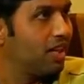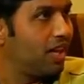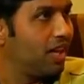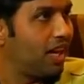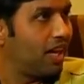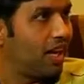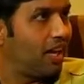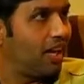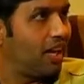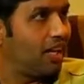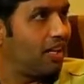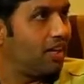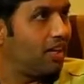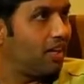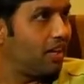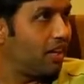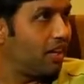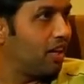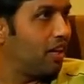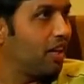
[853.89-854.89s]
and
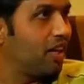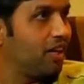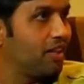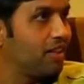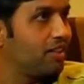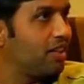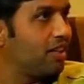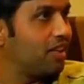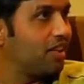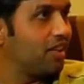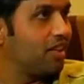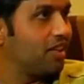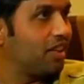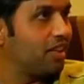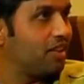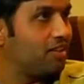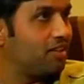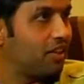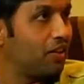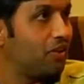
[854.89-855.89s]

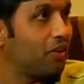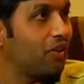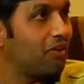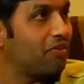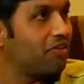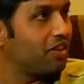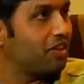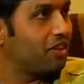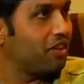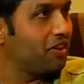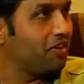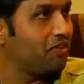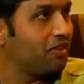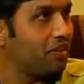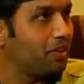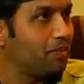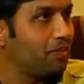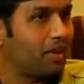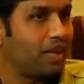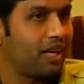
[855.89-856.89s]
I try to offer a
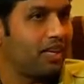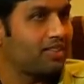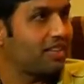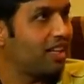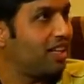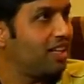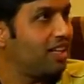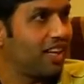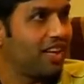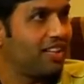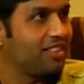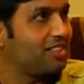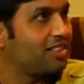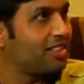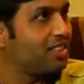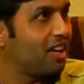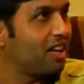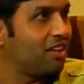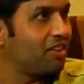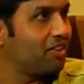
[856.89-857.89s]
different price. I
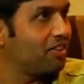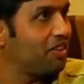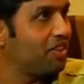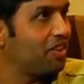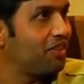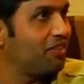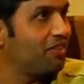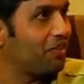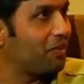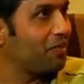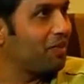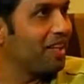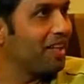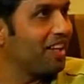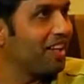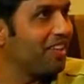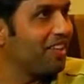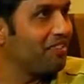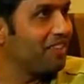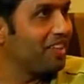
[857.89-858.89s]
just can't read from
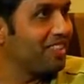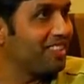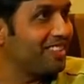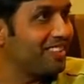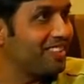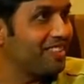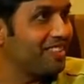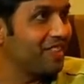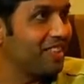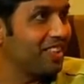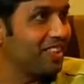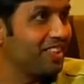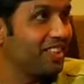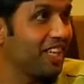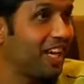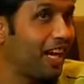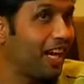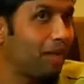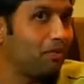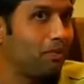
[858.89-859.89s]
their faces whether
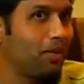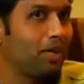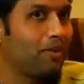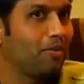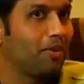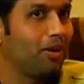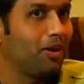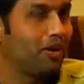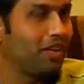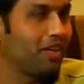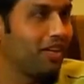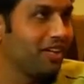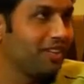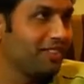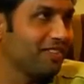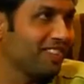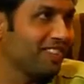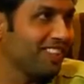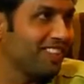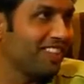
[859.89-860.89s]
they're happy about it,
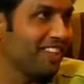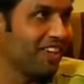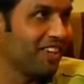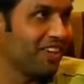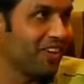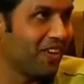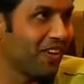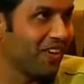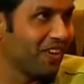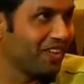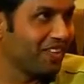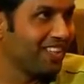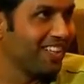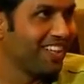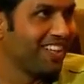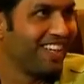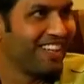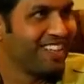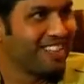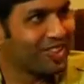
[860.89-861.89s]
whether they're not.
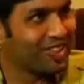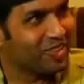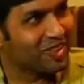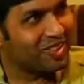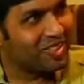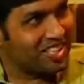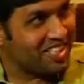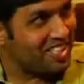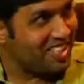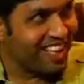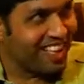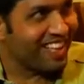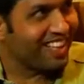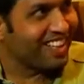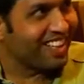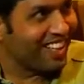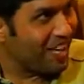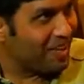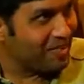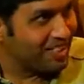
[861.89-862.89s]
So things like
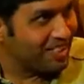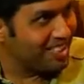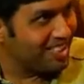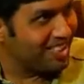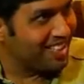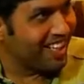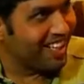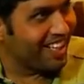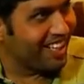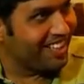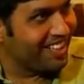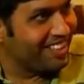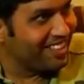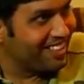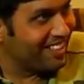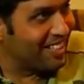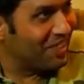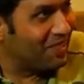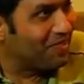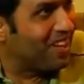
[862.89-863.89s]
that. I'm just like
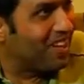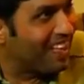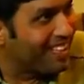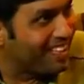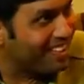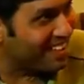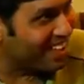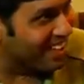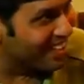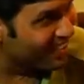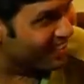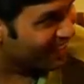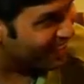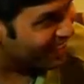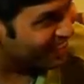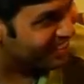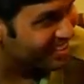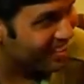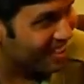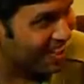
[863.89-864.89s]
intrigued by trying to
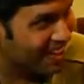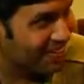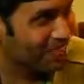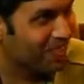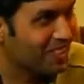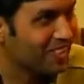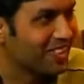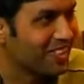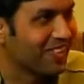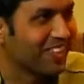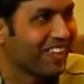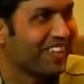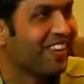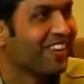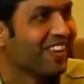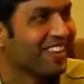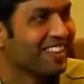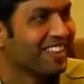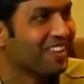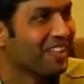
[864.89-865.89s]
understand what's going
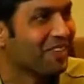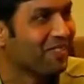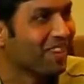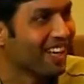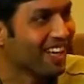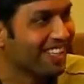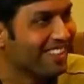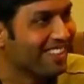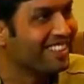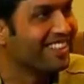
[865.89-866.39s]
on in their mind.